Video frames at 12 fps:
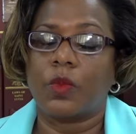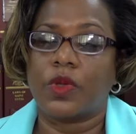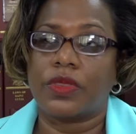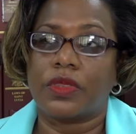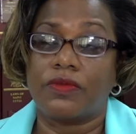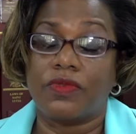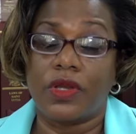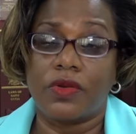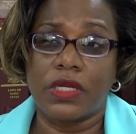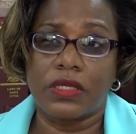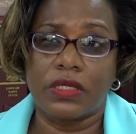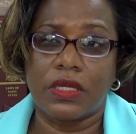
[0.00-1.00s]
with
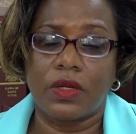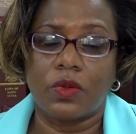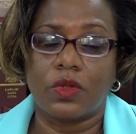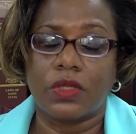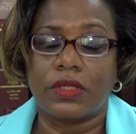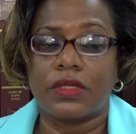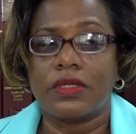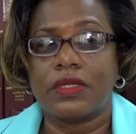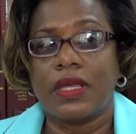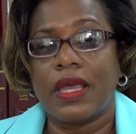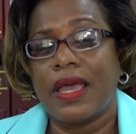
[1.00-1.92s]
various stakeholders.